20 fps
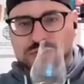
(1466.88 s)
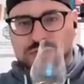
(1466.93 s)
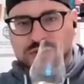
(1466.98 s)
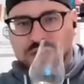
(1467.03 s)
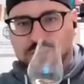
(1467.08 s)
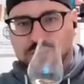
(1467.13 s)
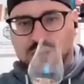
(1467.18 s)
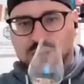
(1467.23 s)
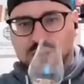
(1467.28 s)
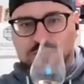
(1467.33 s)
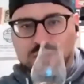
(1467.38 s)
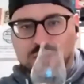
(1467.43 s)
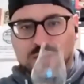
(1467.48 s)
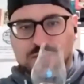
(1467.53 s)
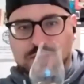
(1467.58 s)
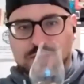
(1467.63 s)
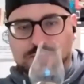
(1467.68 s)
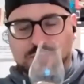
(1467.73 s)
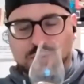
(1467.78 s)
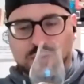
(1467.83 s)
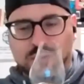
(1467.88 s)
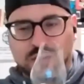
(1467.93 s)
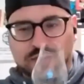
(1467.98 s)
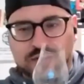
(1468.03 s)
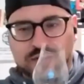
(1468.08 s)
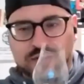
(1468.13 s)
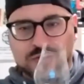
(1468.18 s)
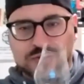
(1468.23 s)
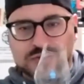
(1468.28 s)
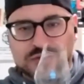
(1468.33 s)
notes come out a bit more on
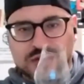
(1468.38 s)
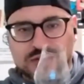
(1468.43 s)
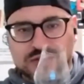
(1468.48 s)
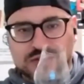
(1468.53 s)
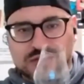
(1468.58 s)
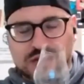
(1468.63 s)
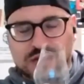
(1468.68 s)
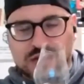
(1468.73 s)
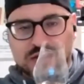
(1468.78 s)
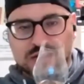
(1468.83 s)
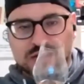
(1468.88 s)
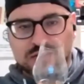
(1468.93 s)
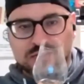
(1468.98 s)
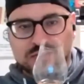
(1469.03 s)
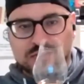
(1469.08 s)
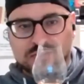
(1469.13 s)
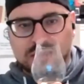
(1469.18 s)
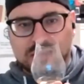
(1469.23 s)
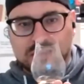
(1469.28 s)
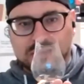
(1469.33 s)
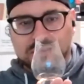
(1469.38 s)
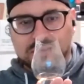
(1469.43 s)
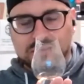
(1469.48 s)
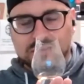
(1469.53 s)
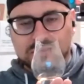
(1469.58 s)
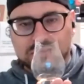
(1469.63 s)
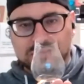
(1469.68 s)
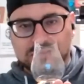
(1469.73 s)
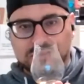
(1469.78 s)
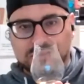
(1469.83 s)
the nose, I'd say. Like you're
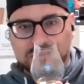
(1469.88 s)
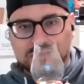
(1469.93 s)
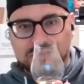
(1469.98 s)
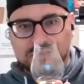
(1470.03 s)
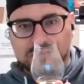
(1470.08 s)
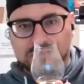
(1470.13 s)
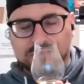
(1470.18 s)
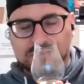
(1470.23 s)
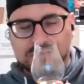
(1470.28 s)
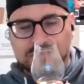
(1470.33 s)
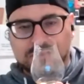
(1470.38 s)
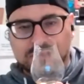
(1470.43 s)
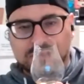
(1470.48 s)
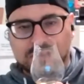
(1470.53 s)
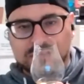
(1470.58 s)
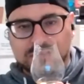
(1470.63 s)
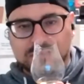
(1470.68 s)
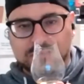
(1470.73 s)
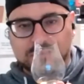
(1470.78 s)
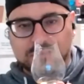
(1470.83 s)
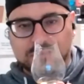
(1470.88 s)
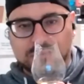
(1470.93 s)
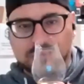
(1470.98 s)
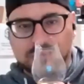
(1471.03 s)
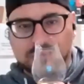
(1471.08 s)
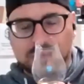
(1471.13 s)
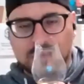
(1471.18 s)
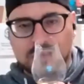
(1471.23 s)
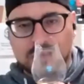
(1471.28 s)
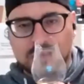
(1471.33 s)
just you've you've got some
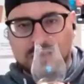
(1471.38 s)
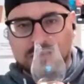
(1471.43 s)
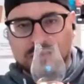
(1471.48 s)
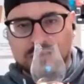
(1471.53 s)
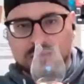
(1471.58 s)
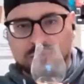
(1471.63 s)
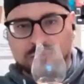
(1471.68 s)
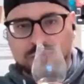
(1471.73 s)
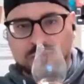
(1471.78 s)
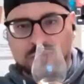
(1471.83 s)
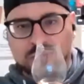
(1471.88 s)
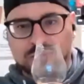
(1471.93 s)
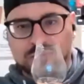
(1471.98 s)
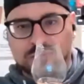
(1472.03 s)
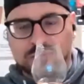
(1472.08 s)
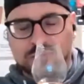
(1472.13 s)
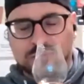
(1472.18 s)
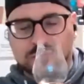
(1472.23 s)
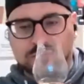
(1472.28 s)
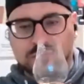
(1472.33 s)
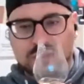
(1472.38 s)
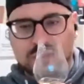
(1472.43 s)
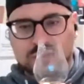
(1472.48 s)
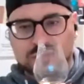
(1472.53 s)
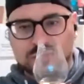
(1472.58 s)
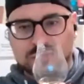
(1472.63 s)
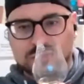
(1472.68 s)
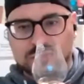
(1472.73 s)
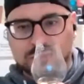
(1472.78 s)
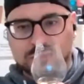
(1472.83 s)
uh, grilled
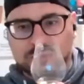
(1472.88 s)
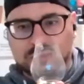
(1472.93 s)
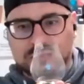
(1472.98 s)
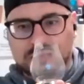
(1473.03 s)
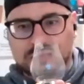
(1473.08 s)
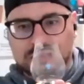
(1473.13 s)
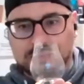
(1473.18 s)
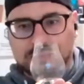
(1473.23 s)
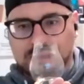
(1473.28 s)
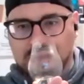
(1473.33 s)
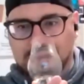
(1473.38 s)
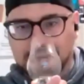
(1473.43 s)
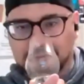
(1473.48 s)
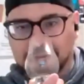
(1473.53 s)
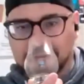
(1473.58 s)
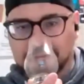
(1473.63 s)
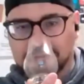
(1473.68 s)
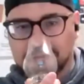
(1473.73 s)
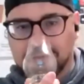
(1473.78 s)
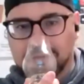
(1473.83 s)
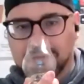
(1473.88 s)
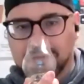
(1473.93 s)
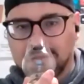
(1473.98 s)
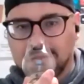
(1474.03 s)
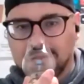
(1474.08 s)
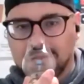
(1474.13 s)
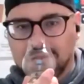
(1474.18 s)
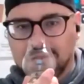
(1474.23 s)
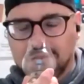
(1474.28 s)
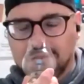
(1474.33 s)
mushrooms grilling in the background there.